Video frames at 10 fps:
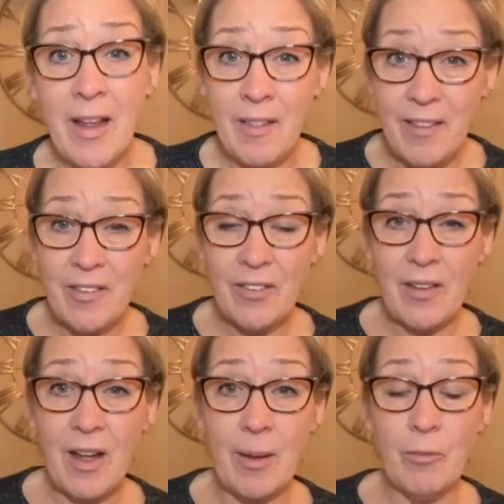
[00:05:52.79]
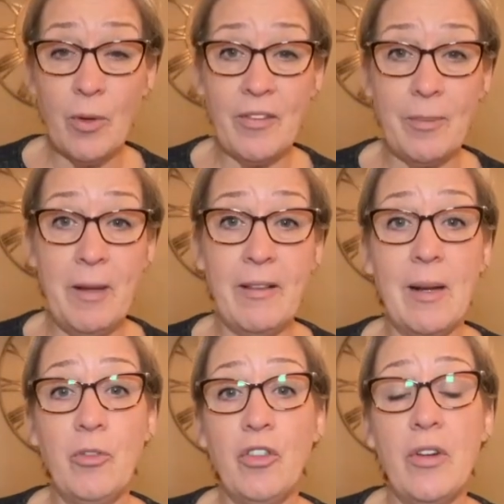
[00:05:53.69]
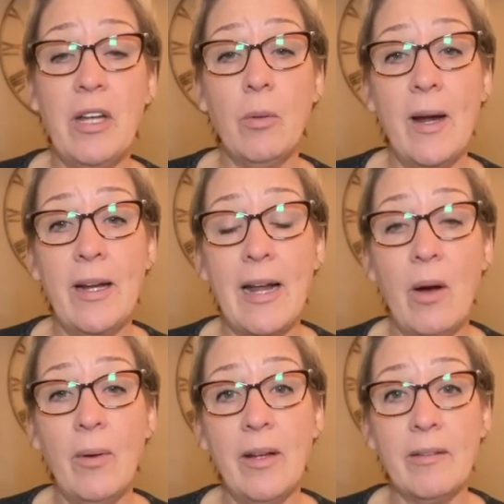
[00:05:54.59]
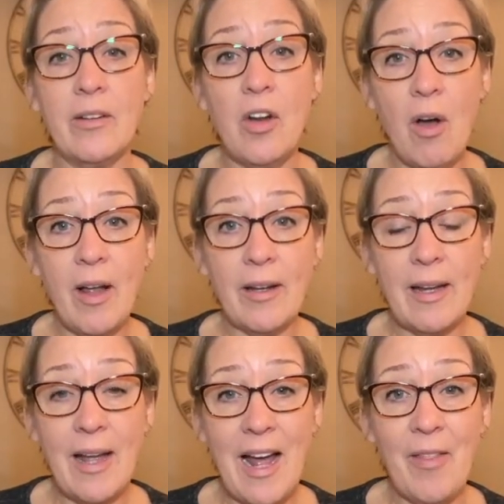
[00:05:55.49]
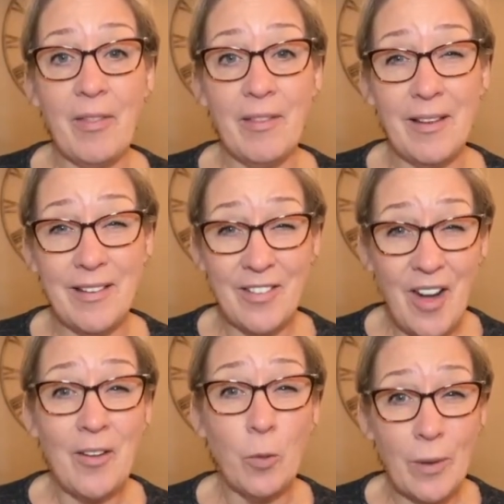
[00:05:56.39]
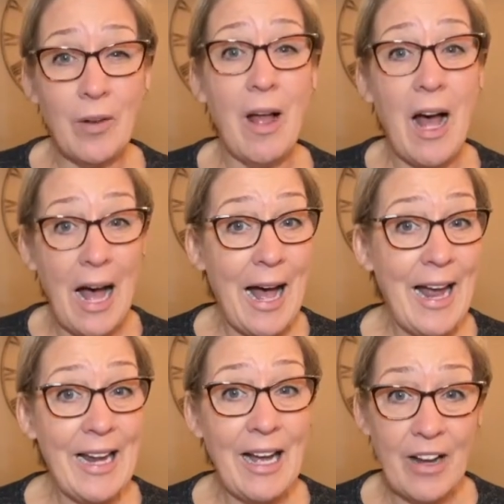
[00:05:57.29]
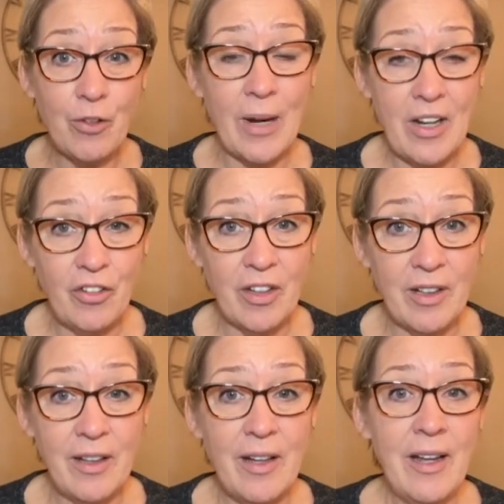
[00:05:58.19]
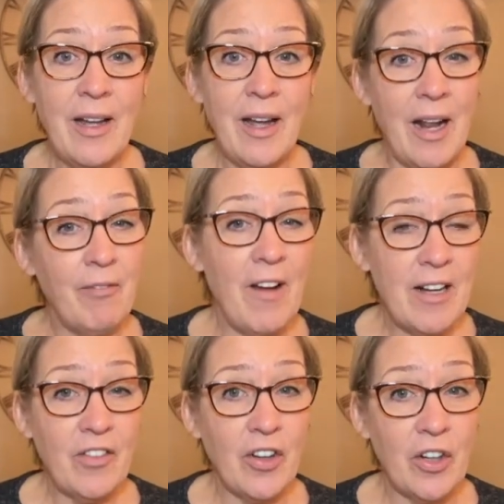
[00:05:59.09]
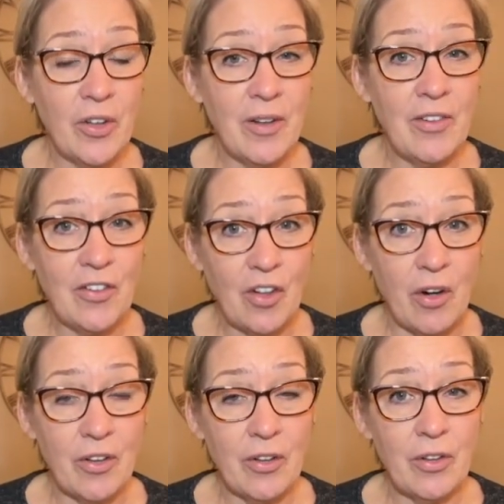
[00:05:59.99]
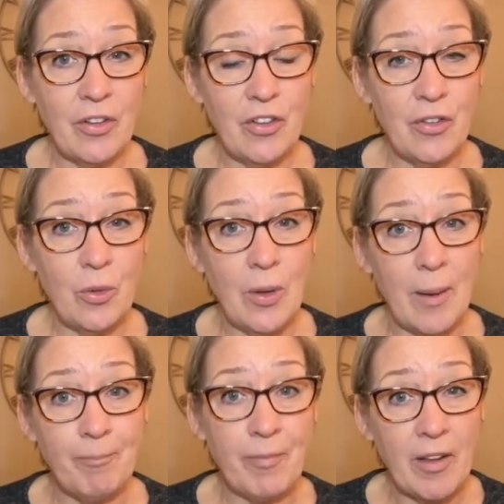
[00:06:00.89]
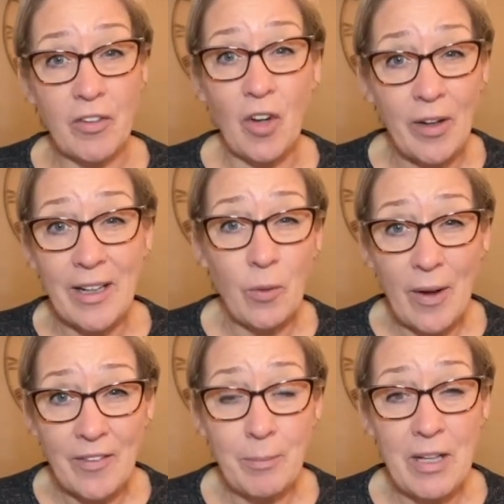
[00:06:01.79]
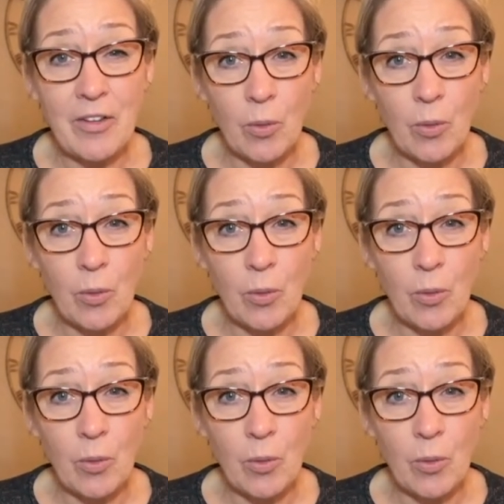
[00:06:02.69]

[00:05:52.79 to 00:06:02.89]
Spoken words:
This recipe that I'm showing you right now is it's not a real high hydration. I find it's a good starting recipe to